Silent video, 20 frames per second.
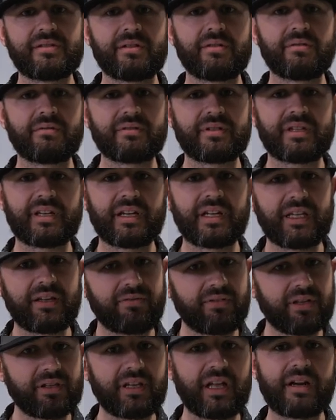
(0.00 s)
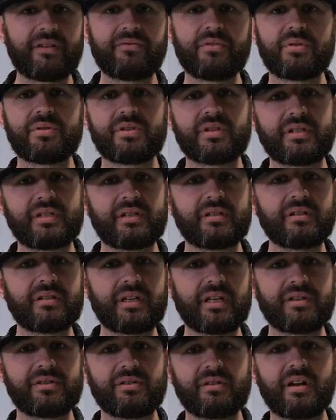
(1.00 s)
So it's gonna give you a lot of
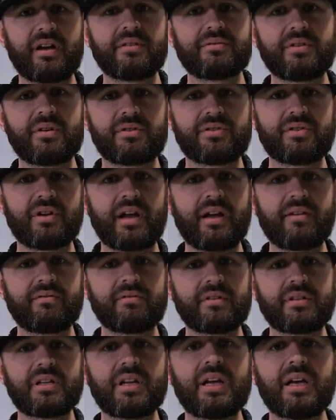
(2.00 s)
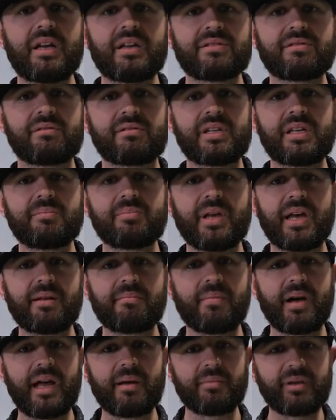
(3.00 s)
versatility as you're out there traveling, so keep that
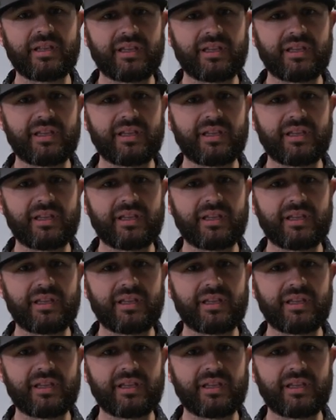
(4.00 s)
in mind.